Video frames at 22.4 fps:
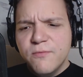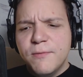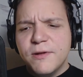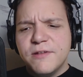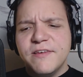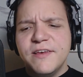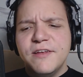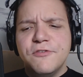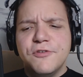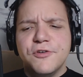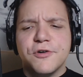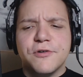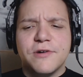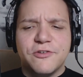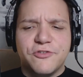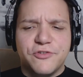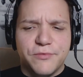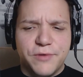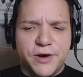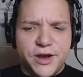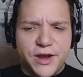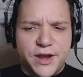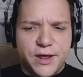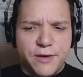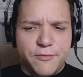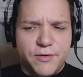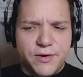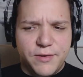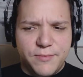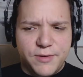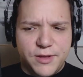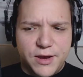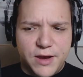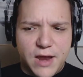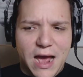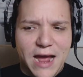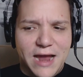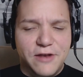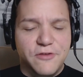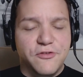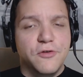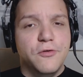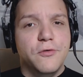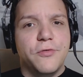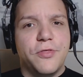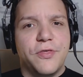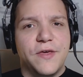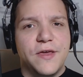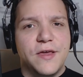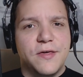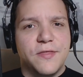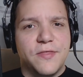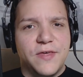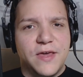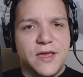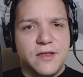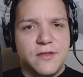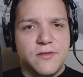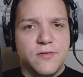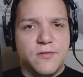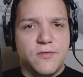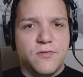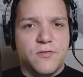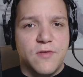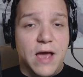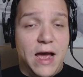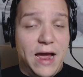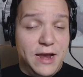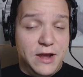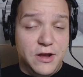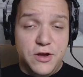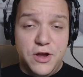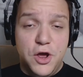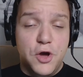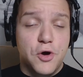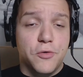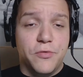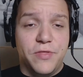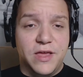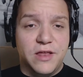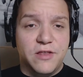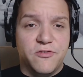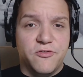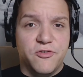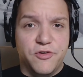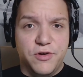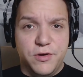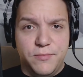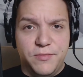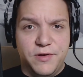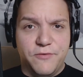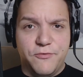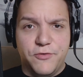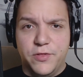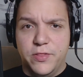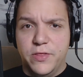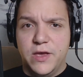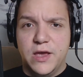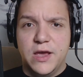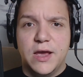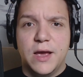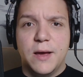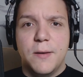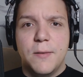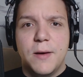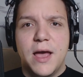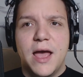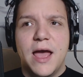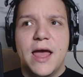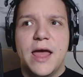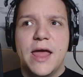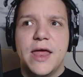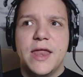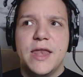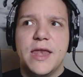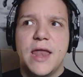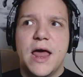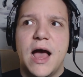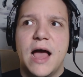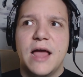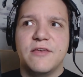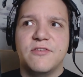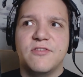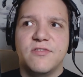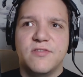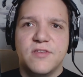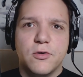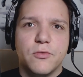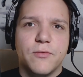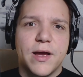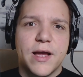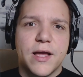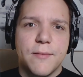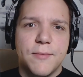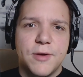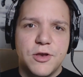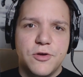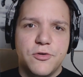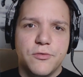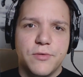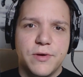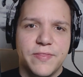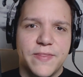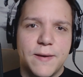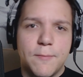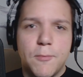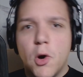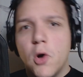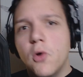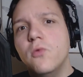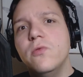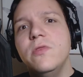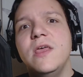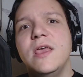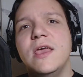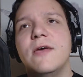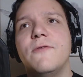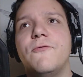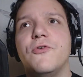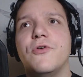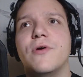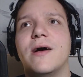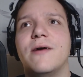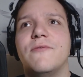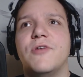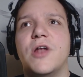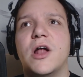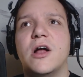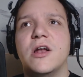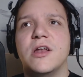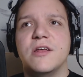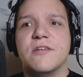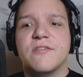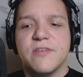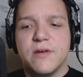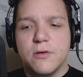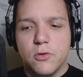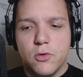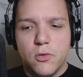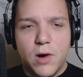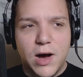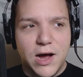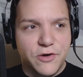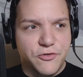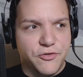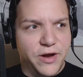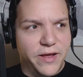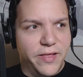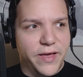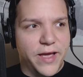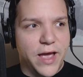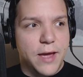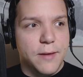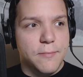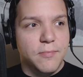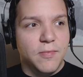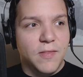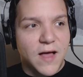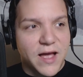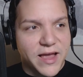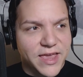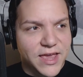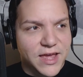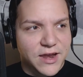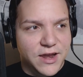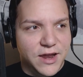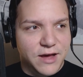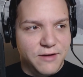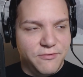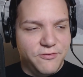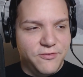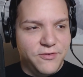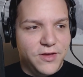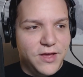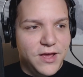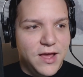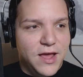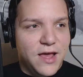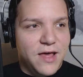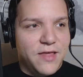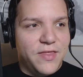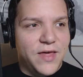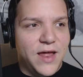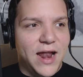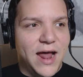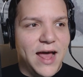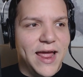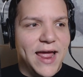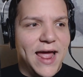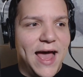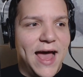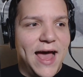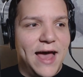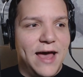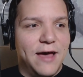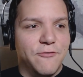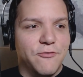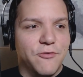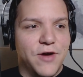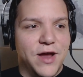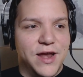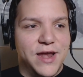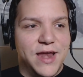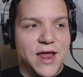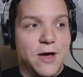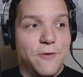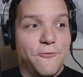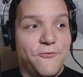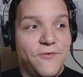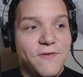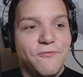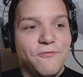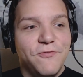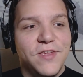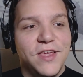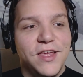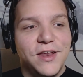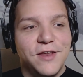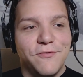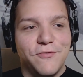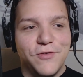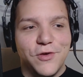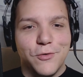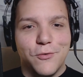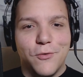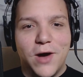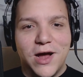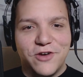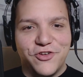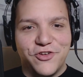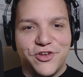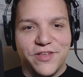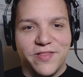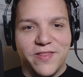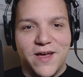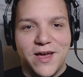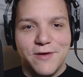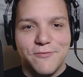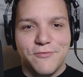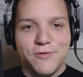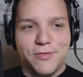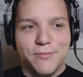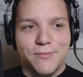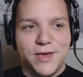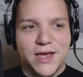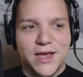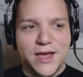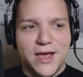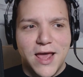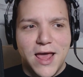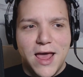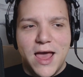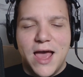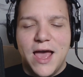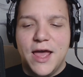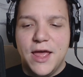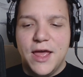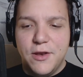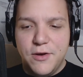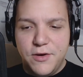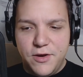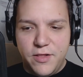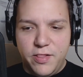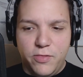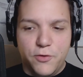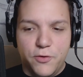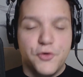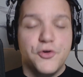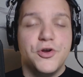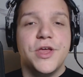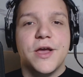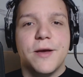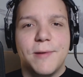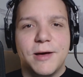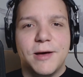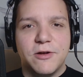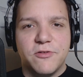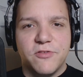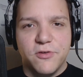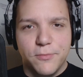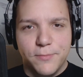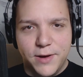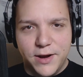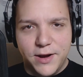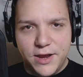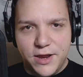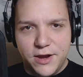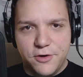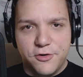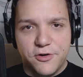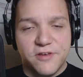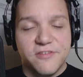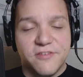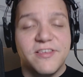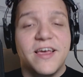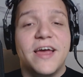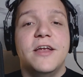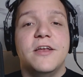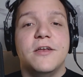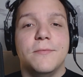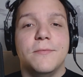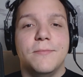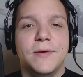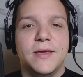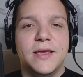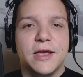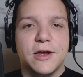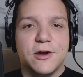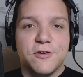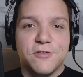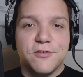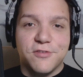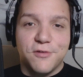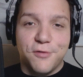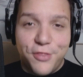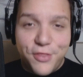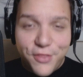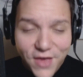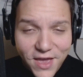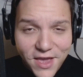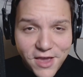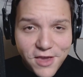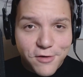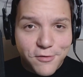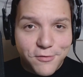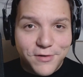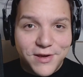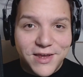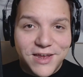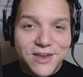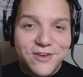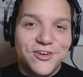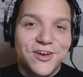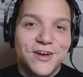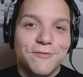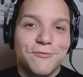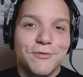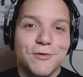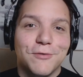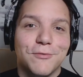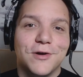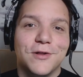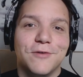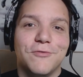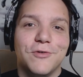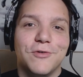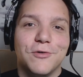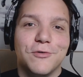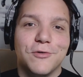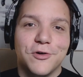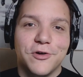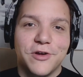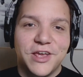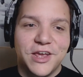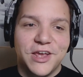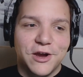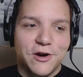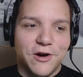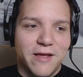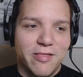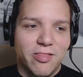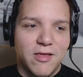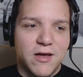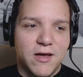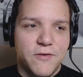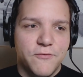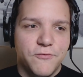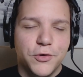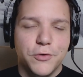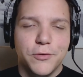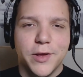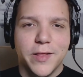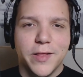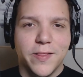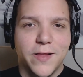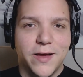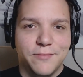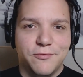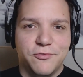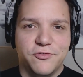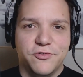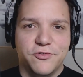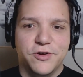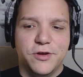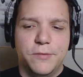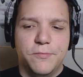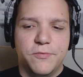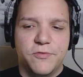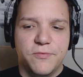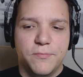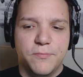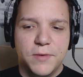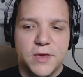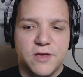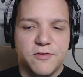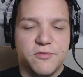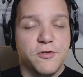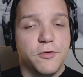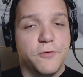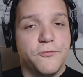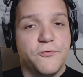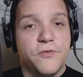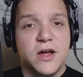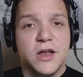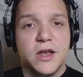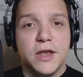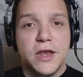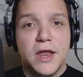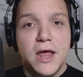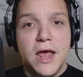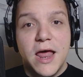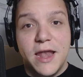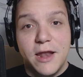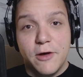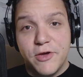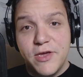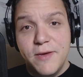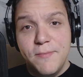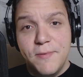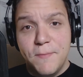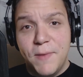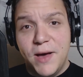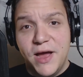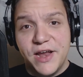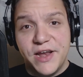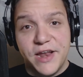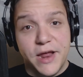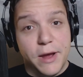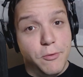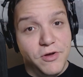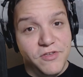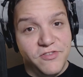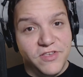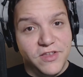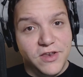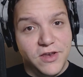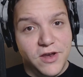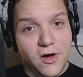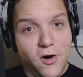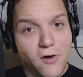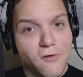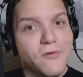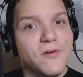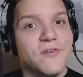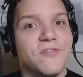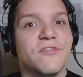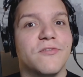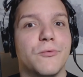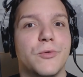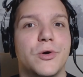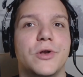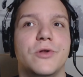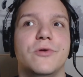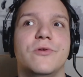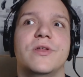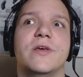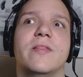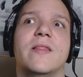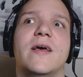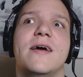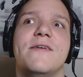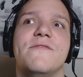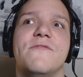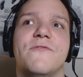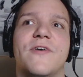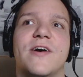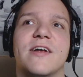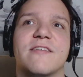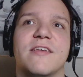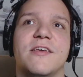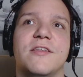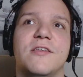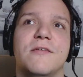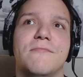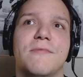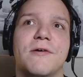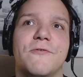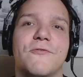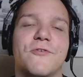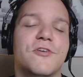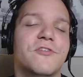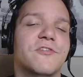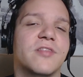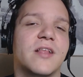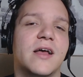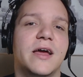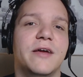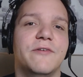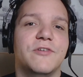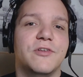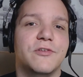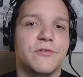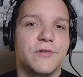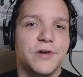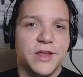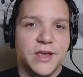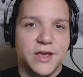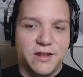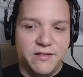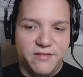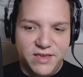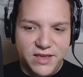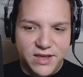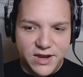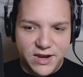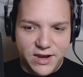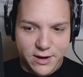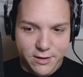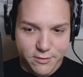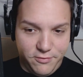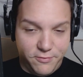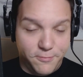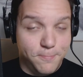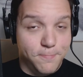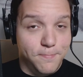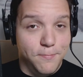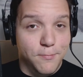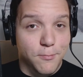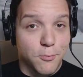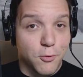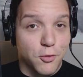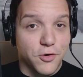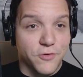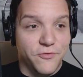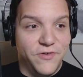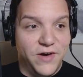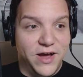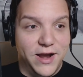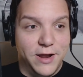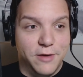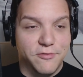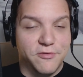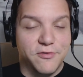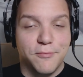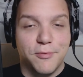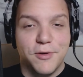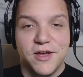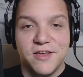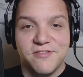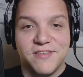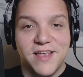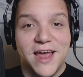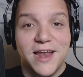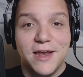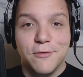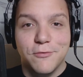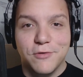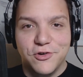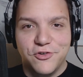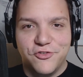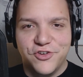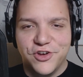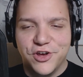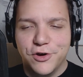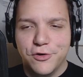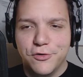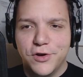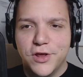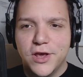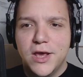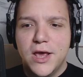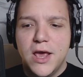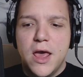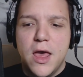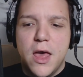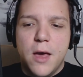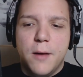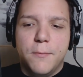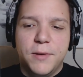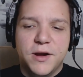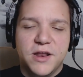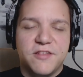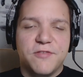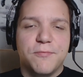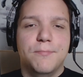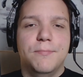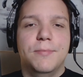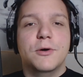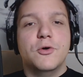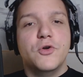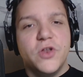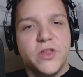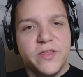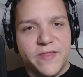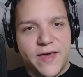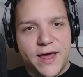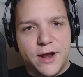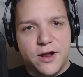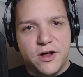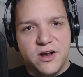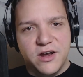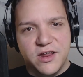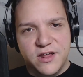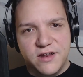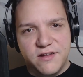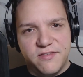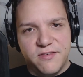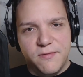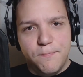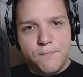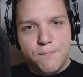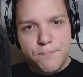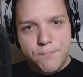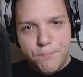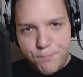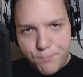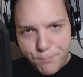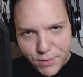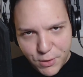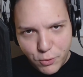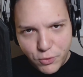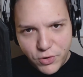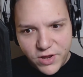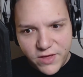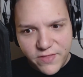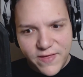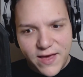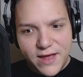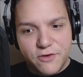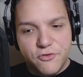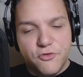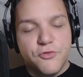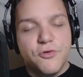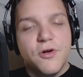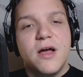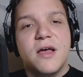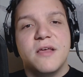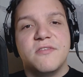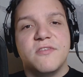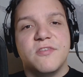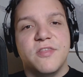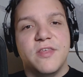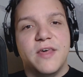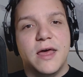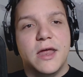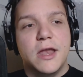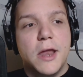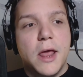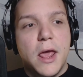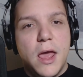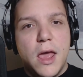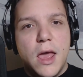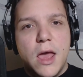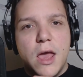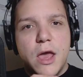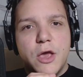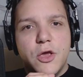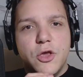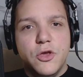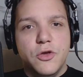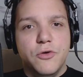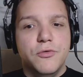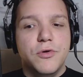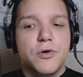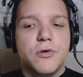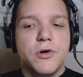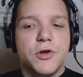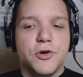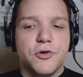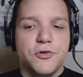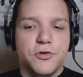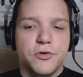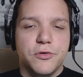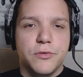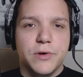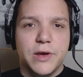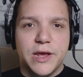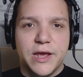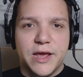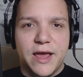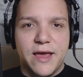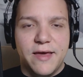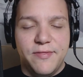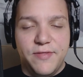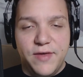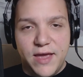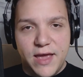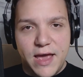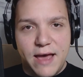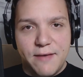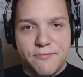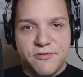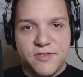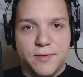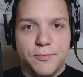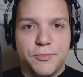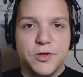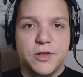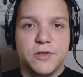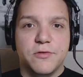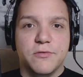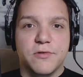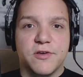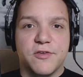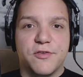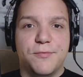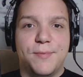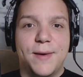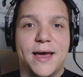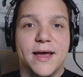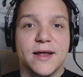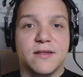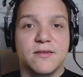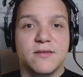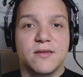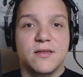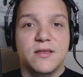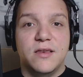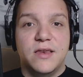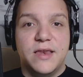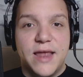But to answer your question, Ryan A. Raymond, I do think I know they treat them differently, and I still recommend doing them only if you have an audience that will watch, right? Like, I'm lucky enough that I have right now 15 of you watching live with me and learning about TubeBuddy and are excited to be here. So thank you, each and every one of you who are here. I love doing live streams because they're fun. Now, keep in mind, I wasn't always one who did live. In fact, I did my first live in 2018 and I was mortified. I was surprised anyone showed. But it's building that audience and building that trust that you know what you're doing and they have something to expect.